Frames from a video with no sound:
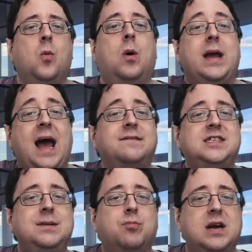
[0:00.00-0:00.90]
While we have
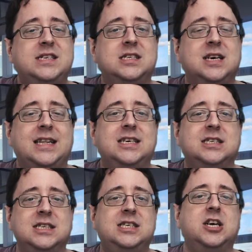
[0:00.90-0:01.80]
seen prices like
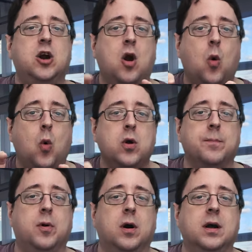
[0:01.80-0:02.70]
this listed in our order
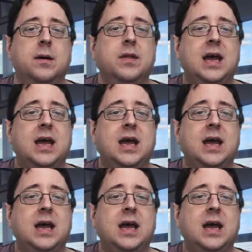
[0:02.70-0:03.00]
book,